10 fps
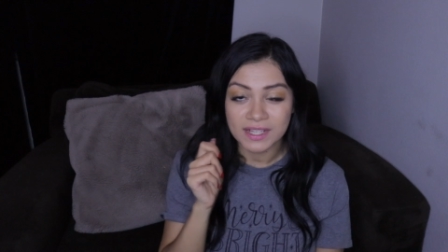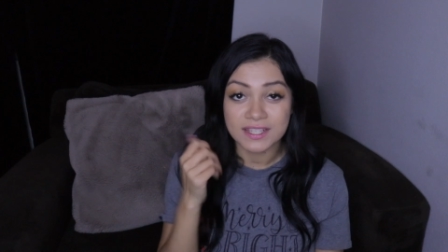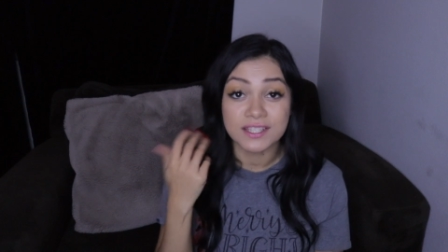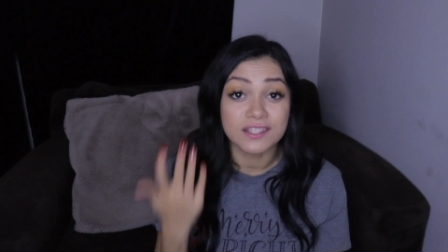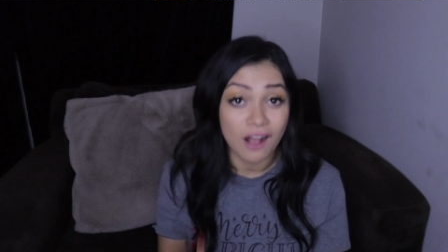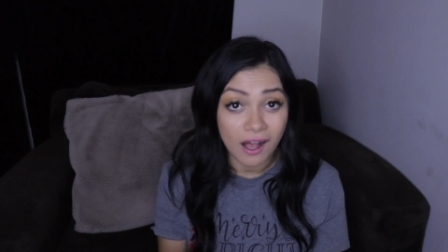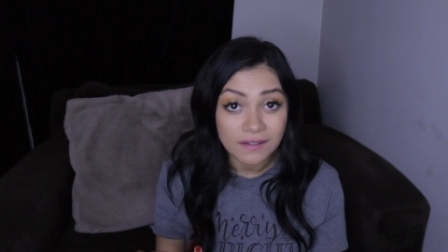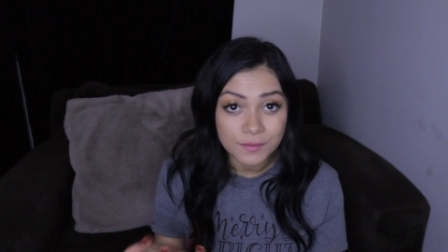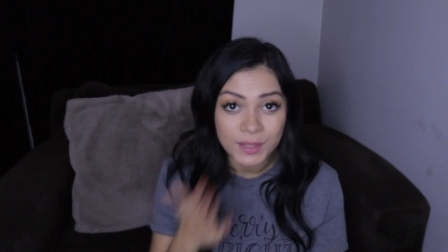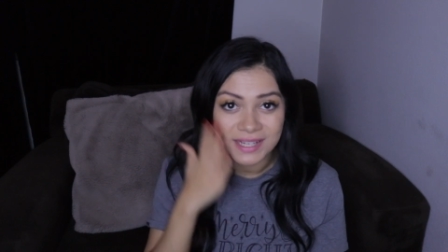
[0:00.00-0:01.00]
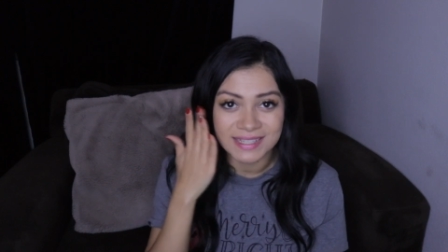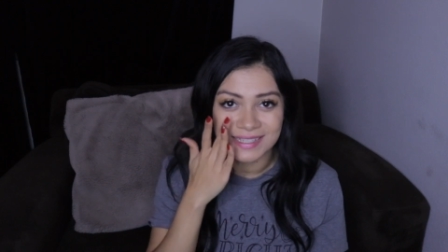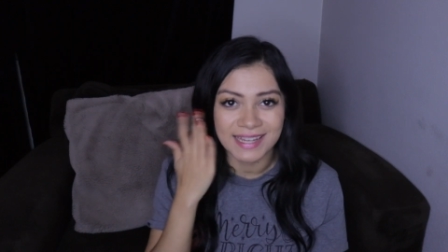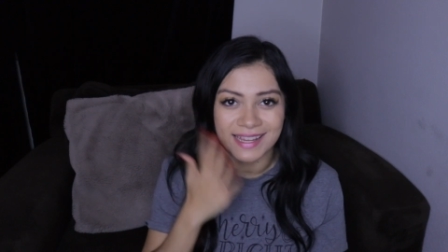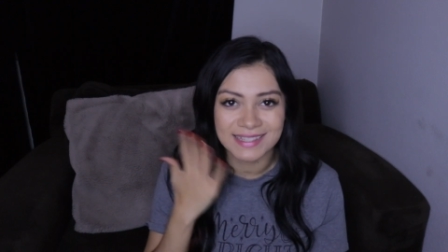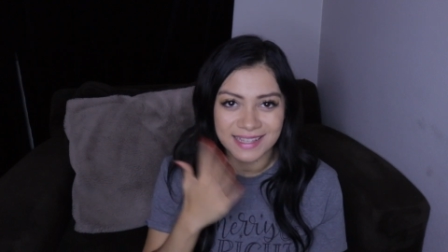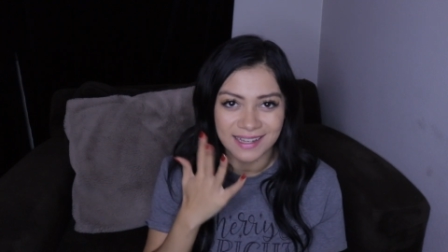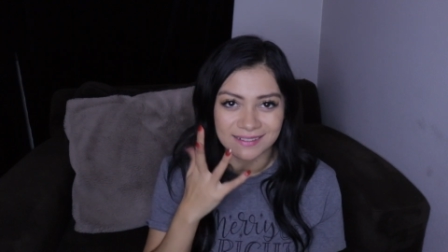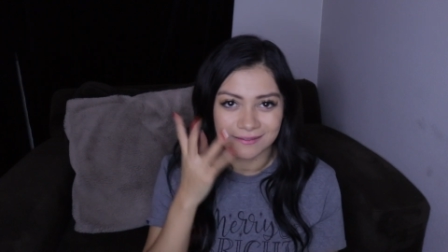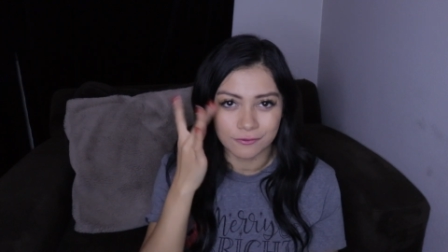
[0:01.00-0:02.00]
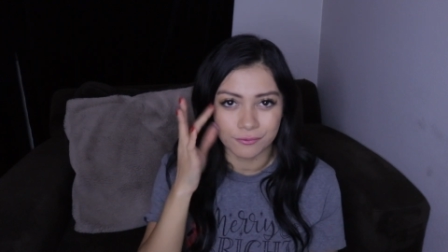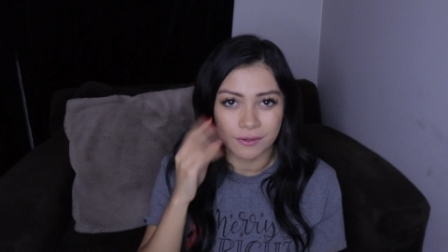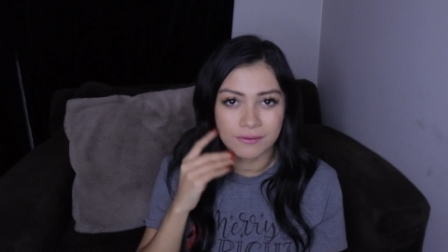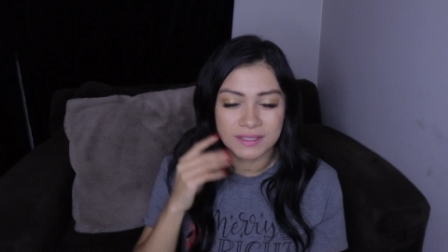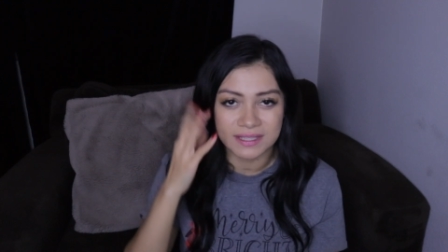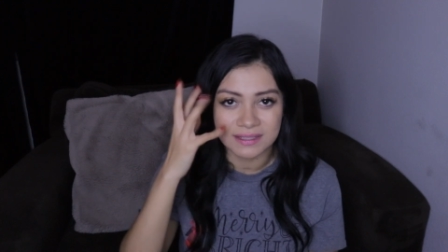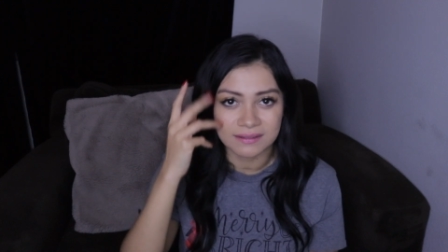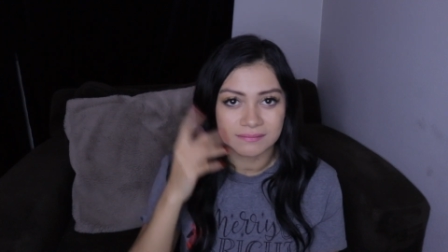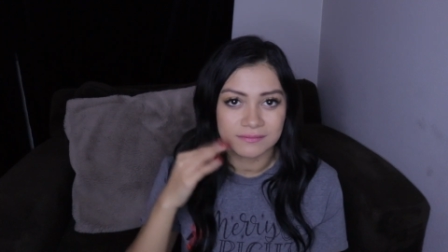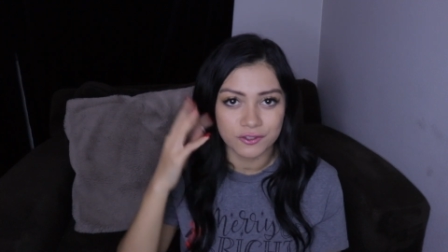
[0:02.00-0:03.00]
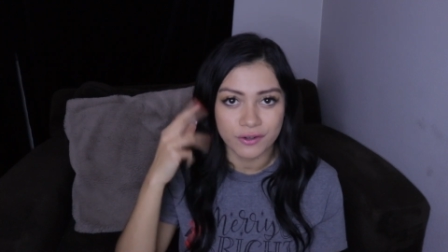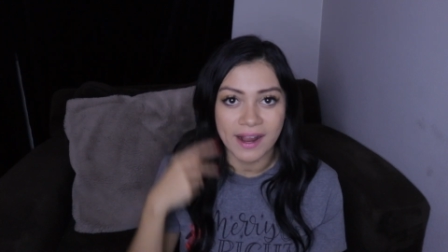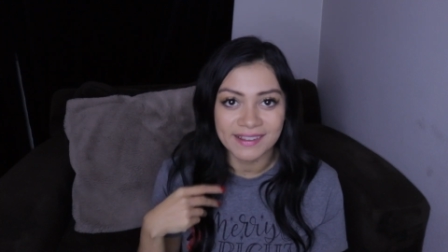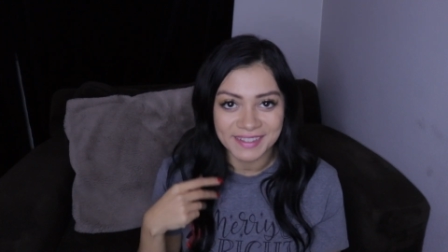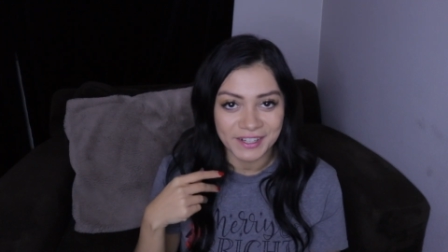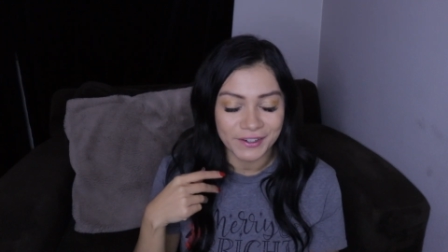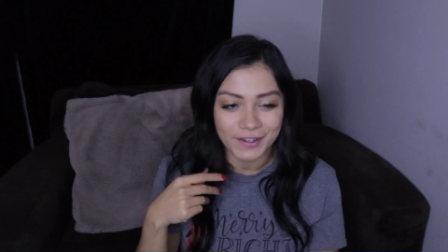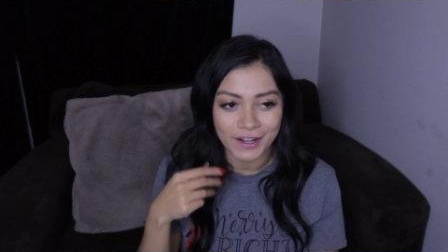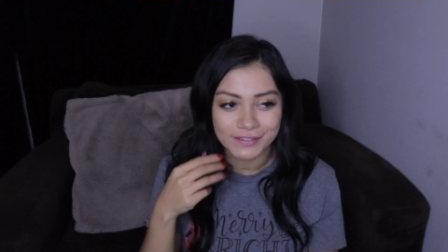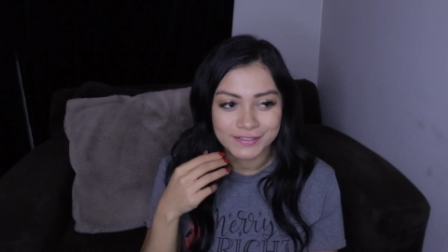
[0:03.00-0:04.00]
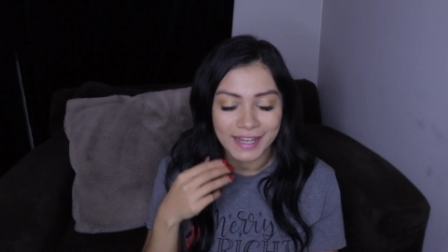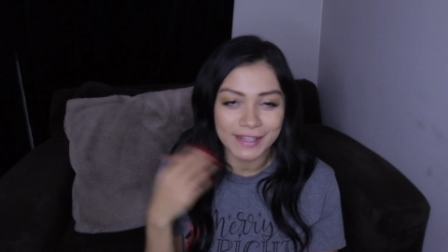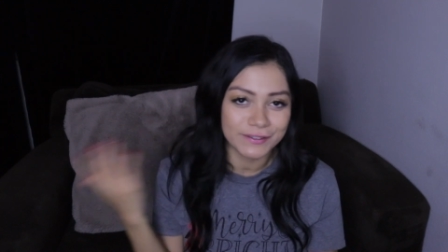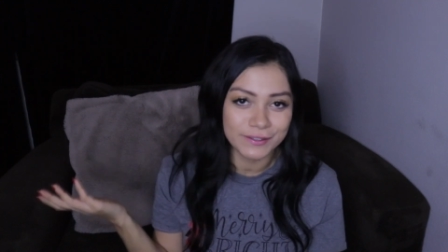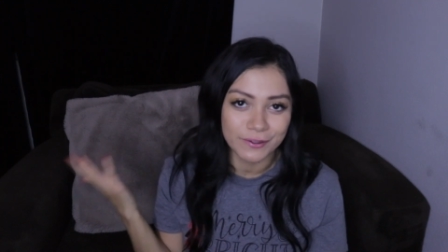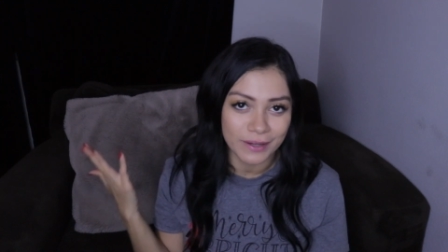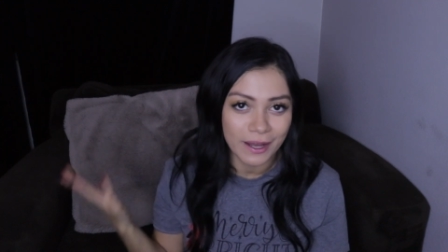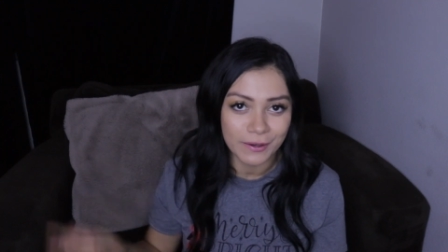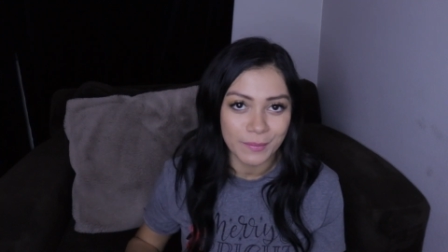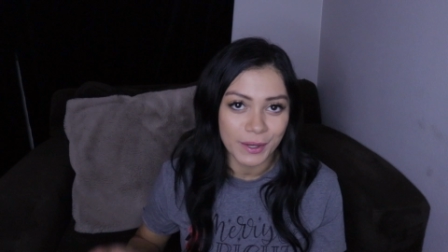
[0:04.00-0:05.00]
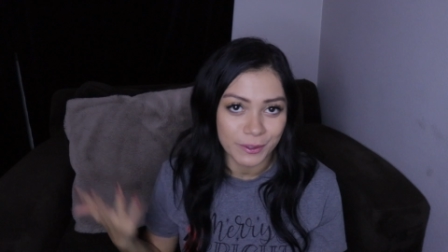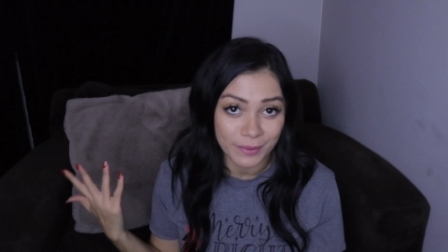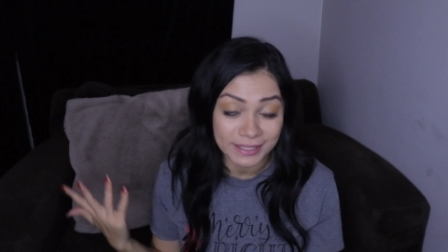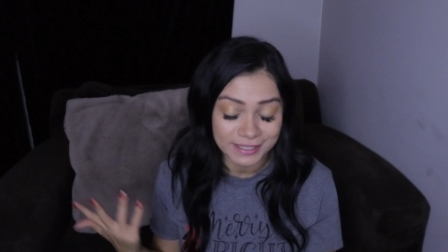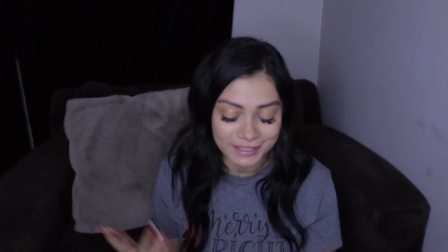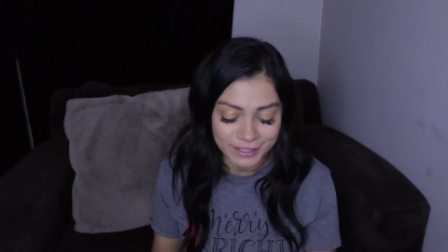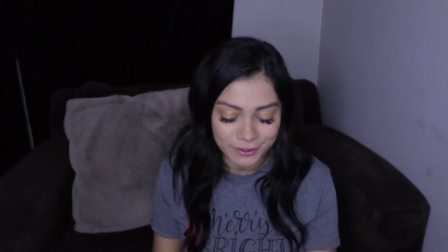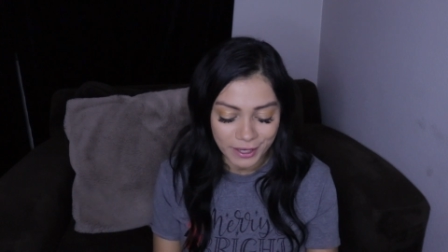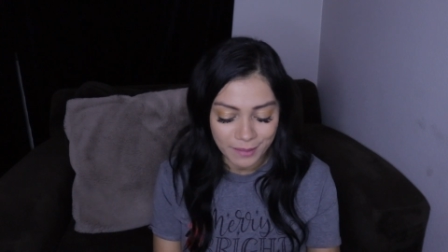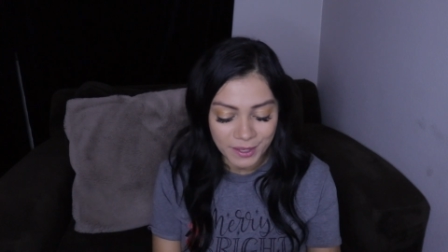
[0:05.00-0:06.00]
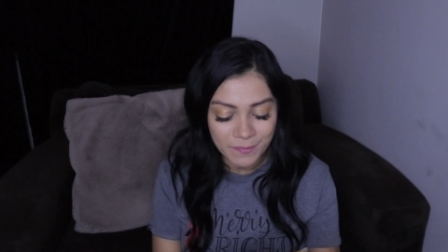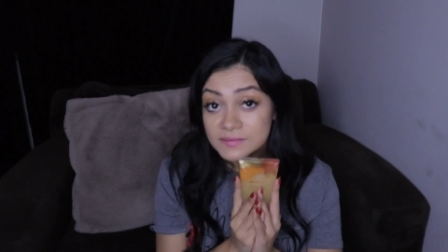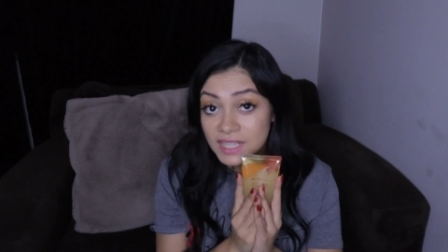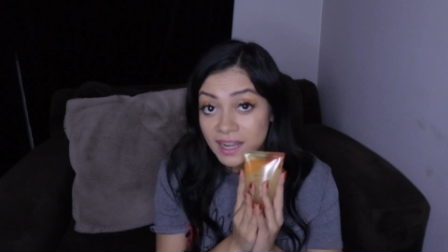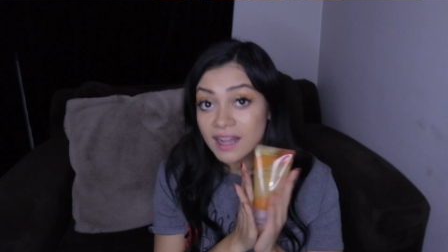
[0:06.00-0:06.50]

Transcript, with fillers: soft because it takes that gross dry layer off. I don't know how a better way to describe it.